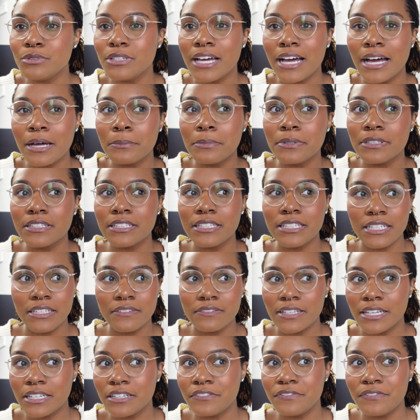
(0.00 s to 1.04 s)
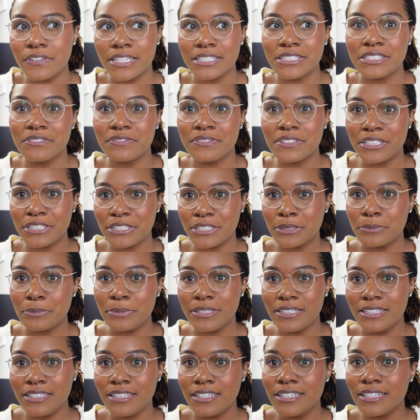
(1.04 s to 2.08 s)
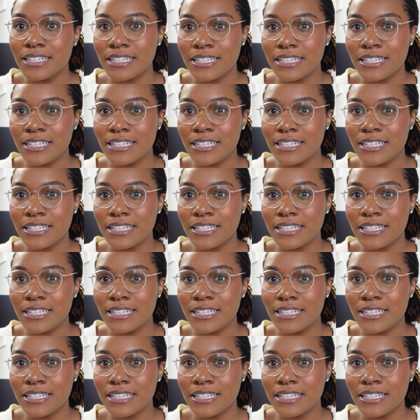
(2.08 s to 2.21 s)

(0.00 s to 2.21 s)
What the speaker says: not believe that effective therapy